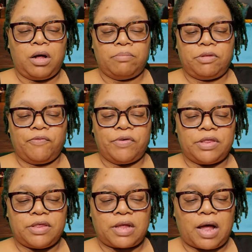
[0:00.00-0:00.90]

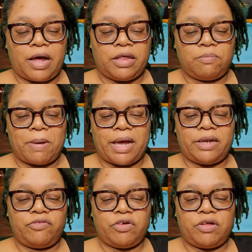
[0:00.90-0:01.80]
different size
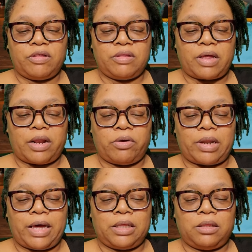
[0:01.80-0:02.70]
bandages that are
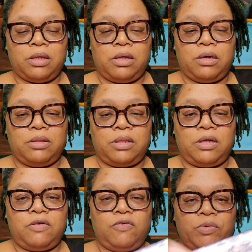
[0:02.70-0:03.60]
like
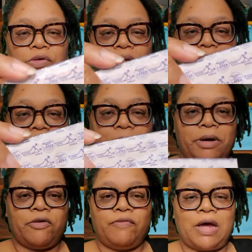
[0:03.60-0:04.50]
these, which are like the
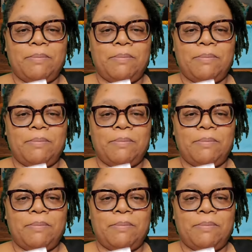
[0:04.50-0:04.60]
butterfly